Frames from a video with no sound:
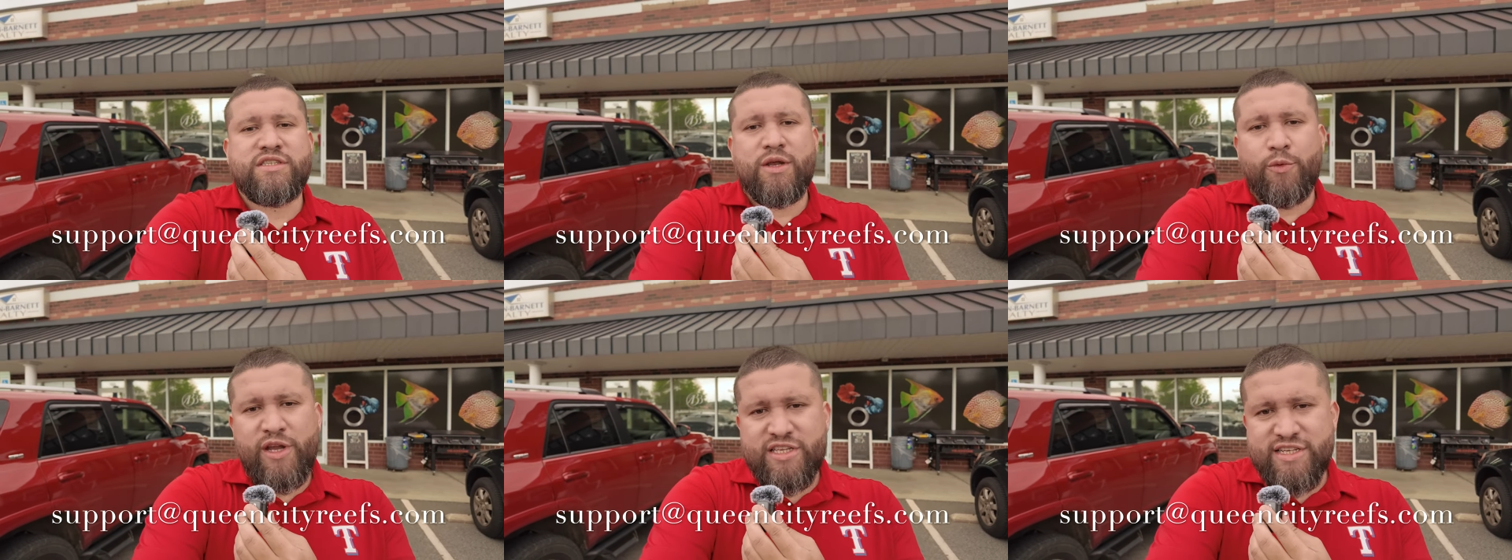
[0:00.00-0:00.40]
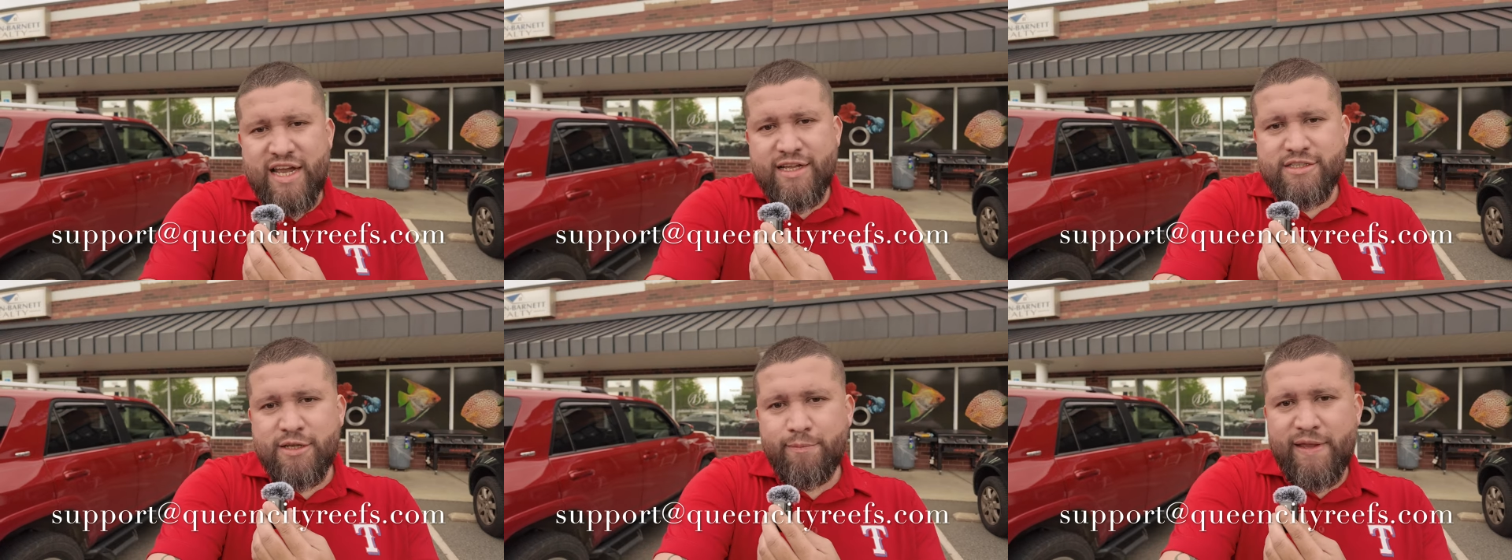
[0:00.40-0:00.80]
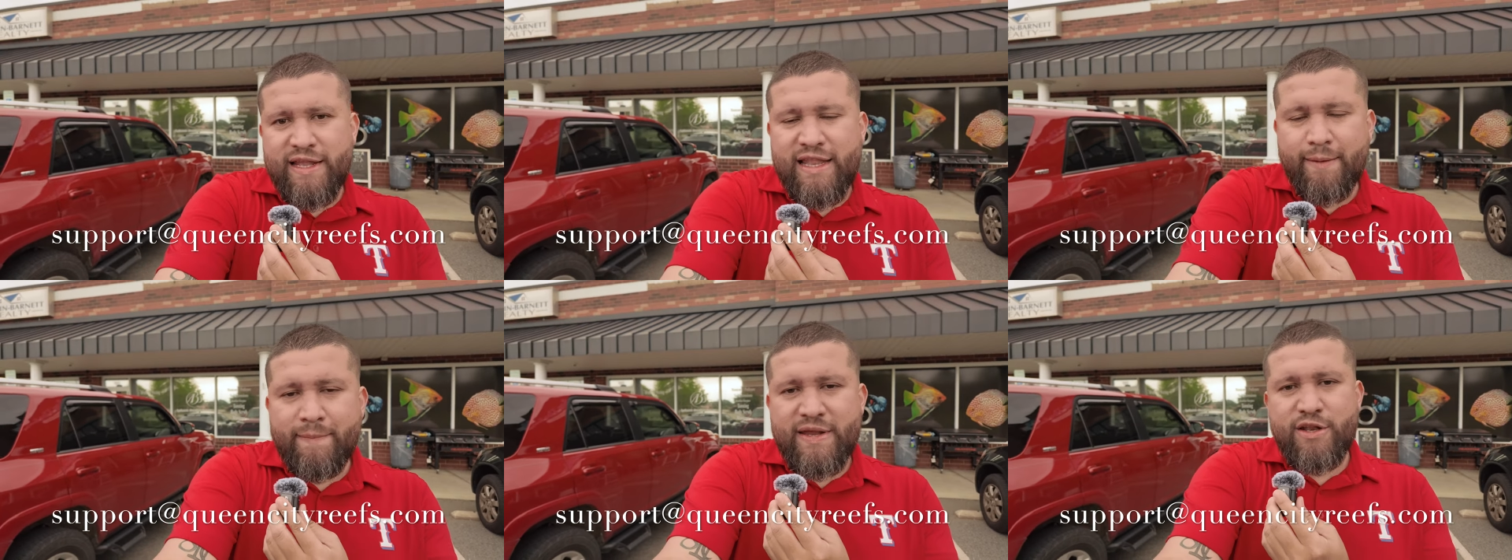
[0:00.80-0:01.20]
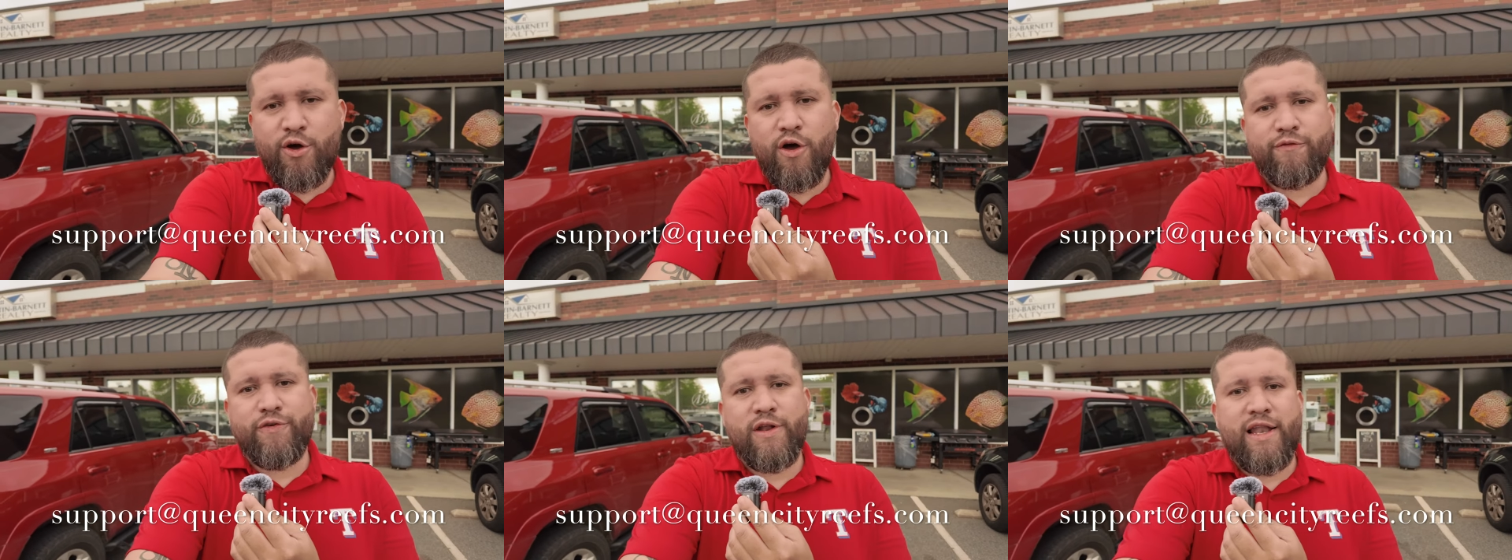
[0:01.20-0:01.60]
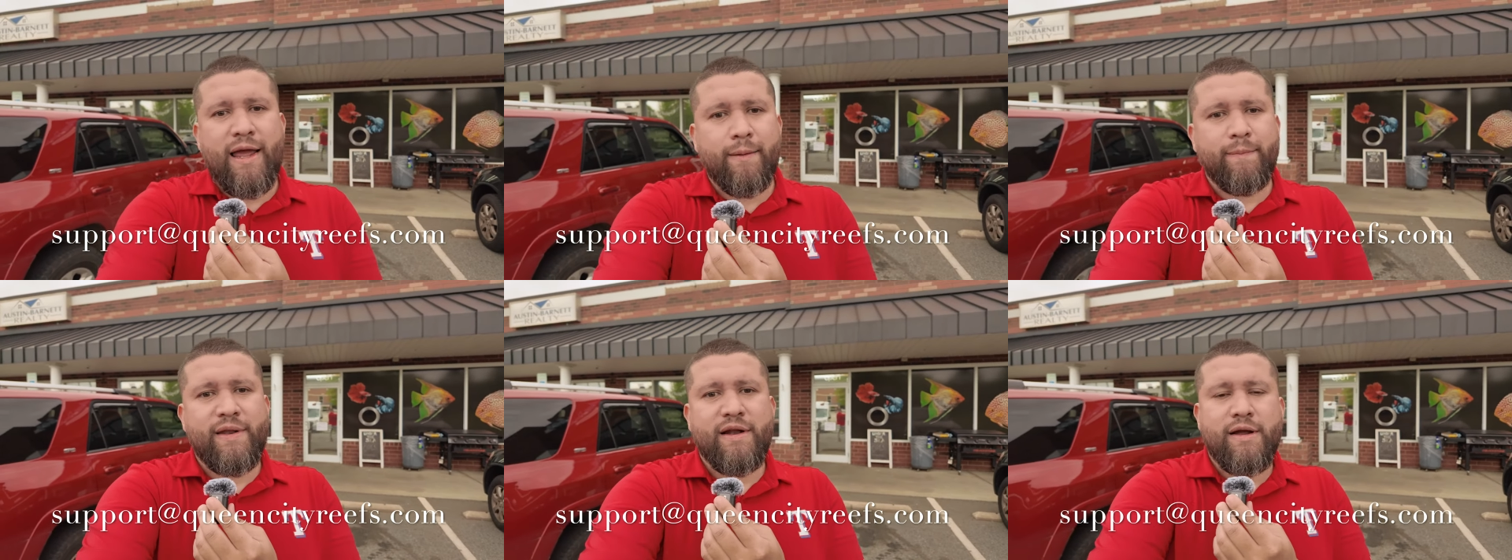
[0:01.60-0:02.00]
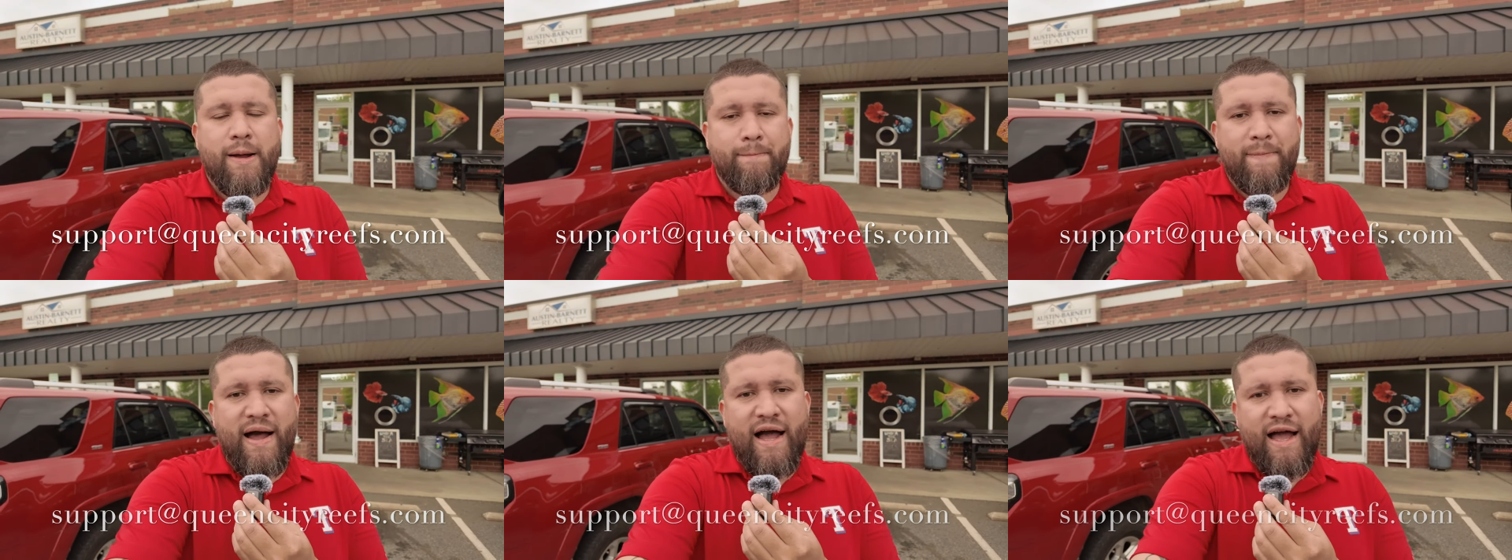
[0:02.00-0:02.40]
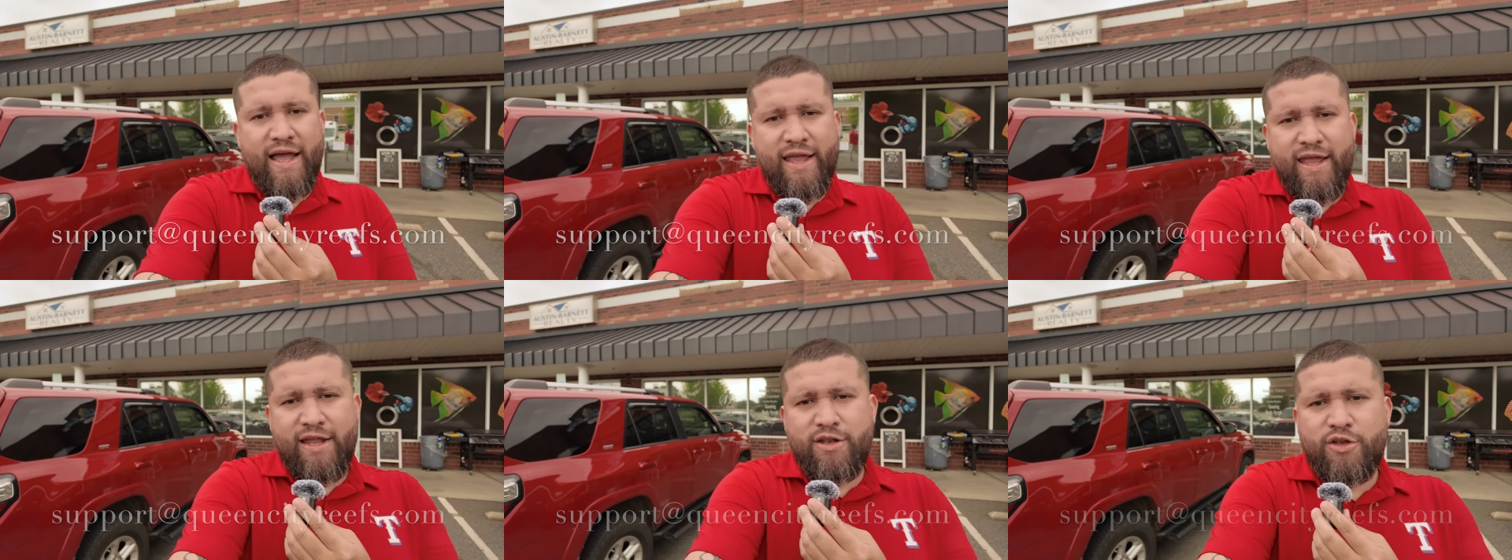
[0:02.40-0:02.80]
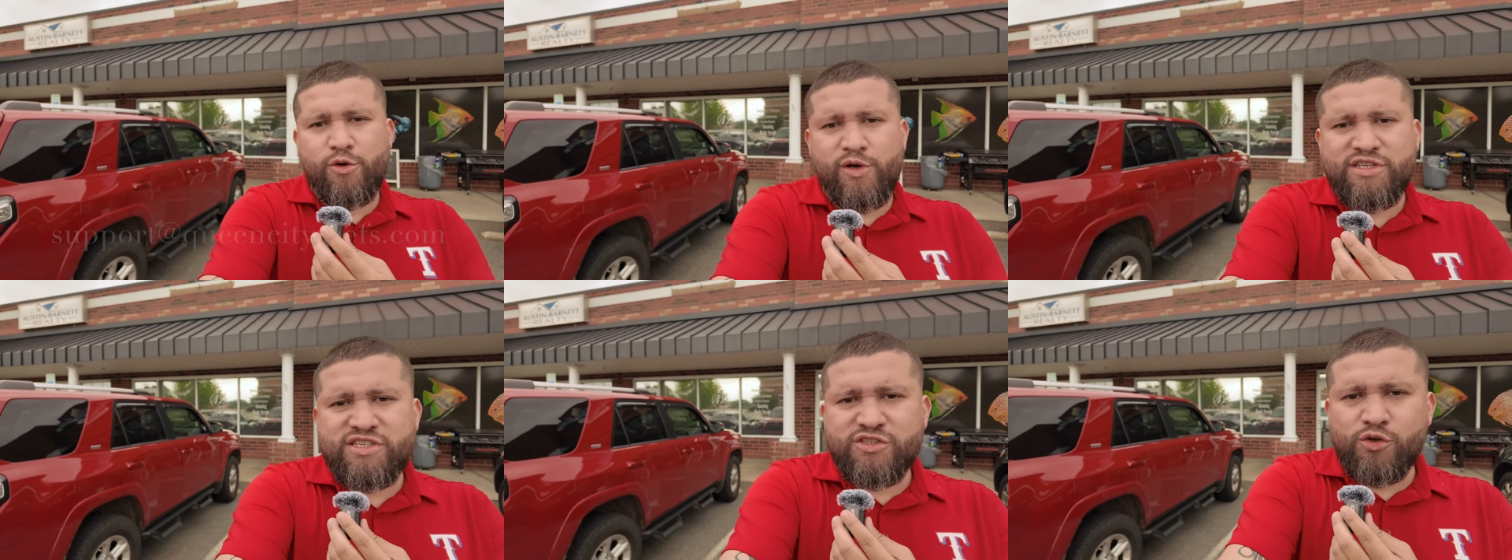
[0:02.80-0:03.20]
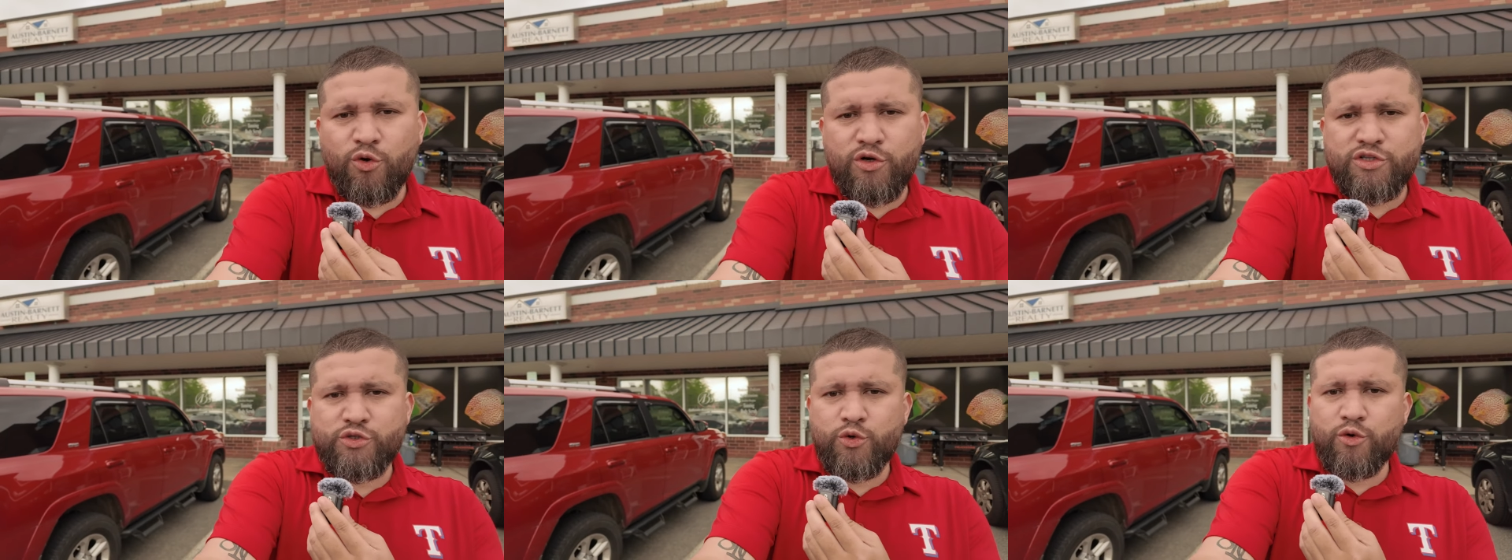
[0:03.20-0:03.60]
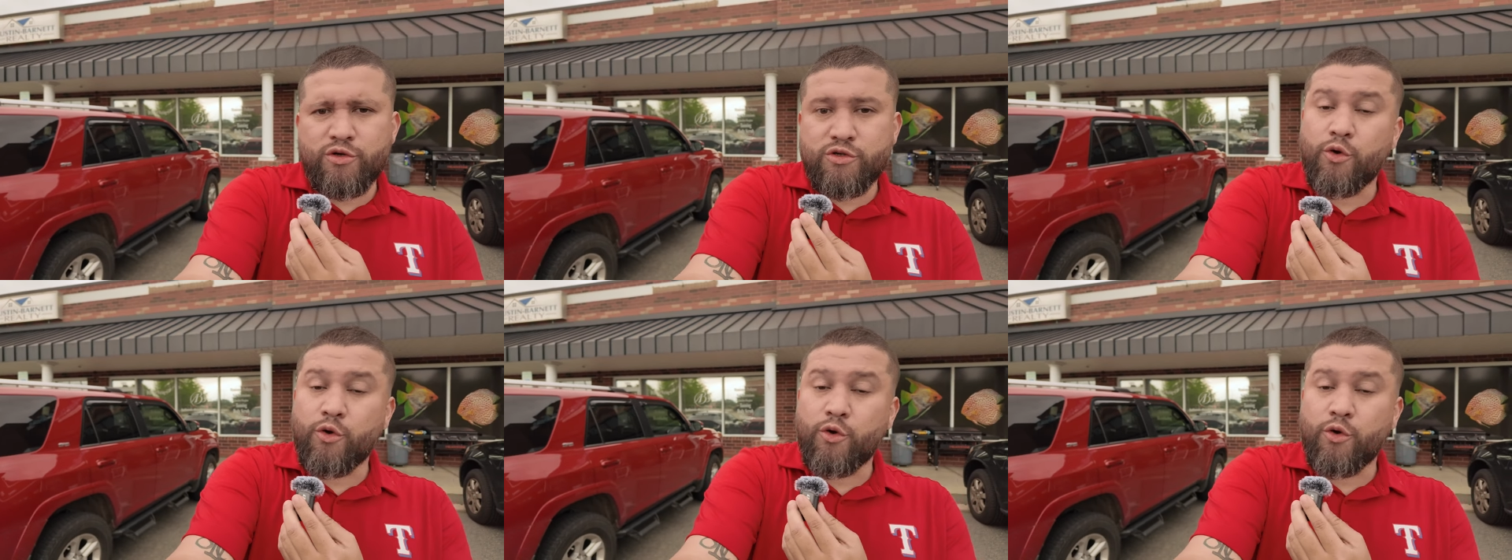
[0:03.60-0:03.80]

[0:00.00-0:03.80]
reach out to me and let me know if you'd like me to come by and do a store tour.